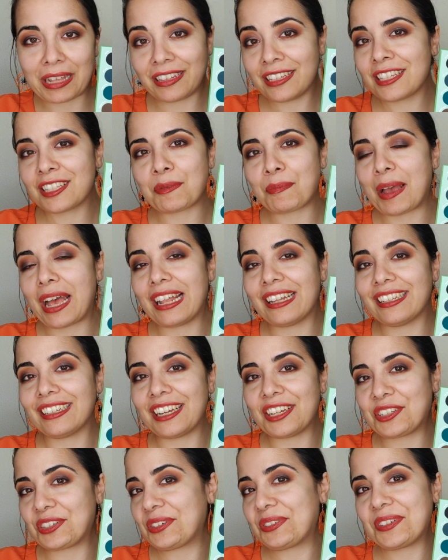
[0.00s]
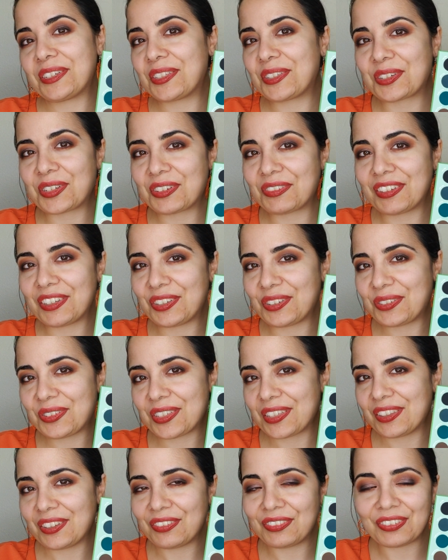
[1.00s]
a palette I should reserve and use
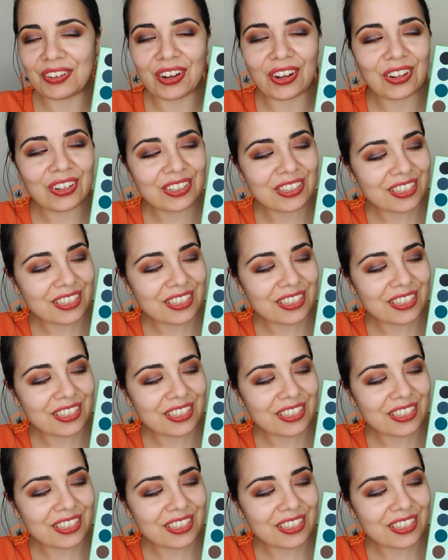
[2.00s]
in the fall.